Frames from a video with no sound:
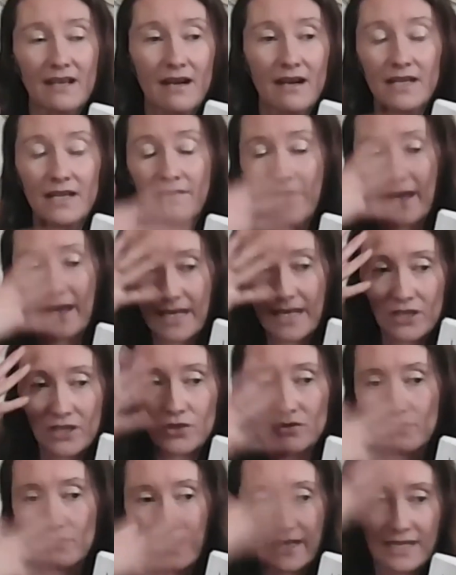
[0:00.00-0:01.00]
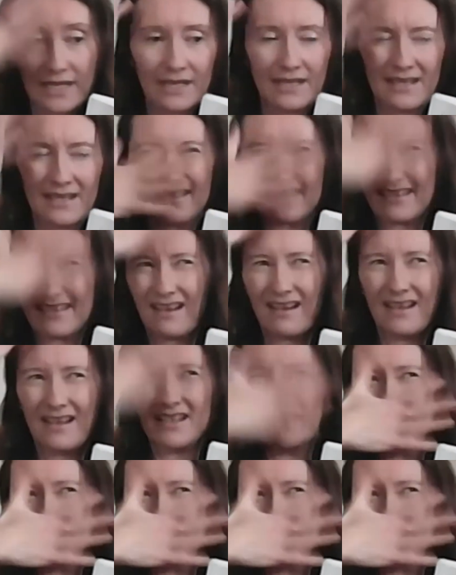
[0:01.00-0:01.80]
kind of angel healing side.